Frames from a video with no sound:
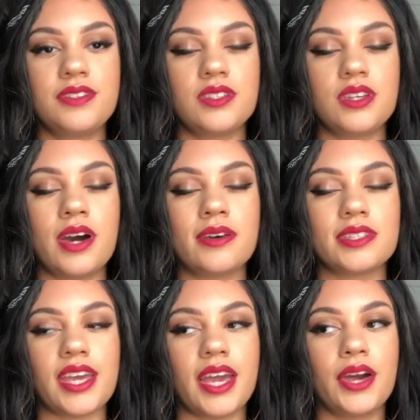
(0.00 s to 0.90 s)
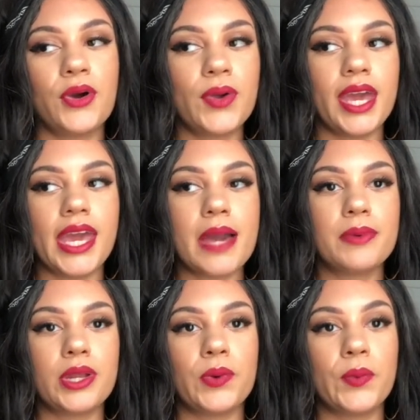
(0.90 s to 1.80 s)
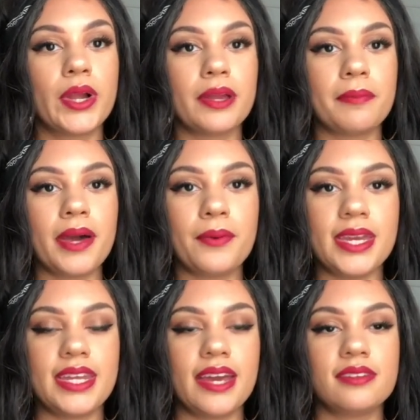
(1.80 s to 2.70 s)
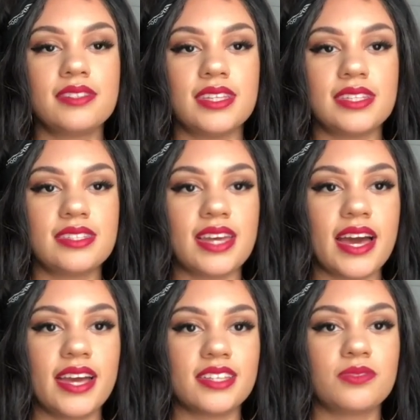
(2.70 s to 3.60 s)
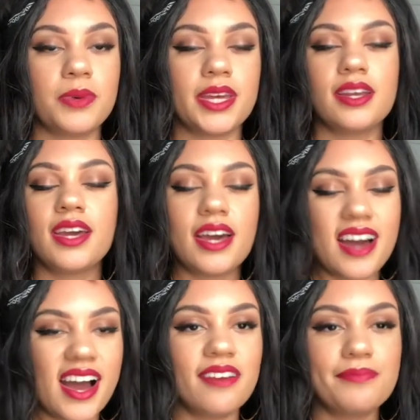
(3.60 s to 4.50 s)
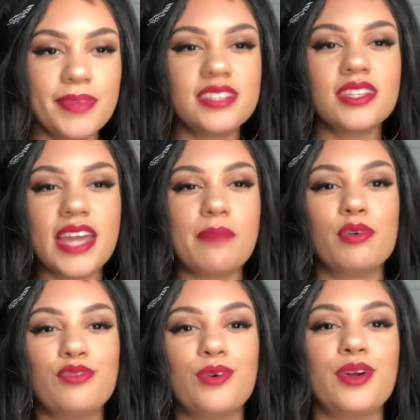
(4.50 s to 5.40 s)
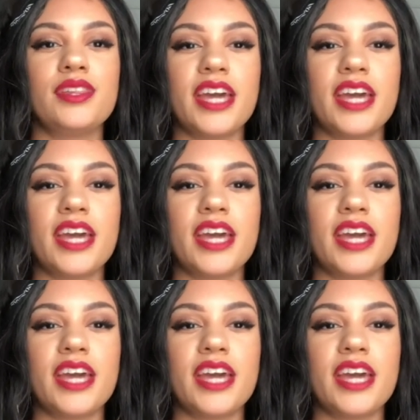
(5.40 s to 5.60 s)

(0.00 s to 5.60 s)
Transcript: So I was like, okay, I'm gonna work my way down to this size, but I've mentioned that before.